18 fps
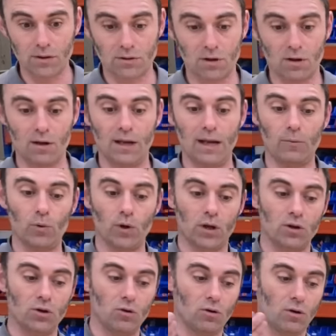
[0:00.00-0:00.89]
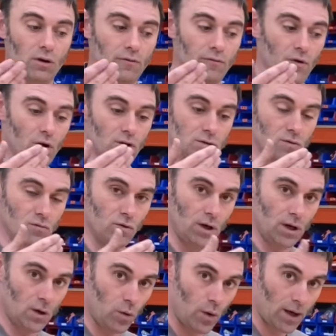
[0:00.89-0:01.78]
so that then we can do the conversion
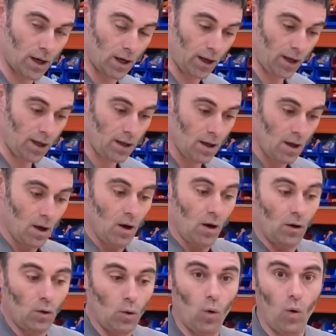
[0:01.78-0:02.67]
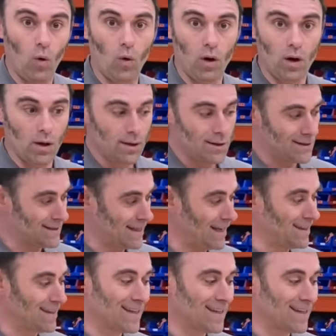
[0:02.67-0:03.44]
really quickly or send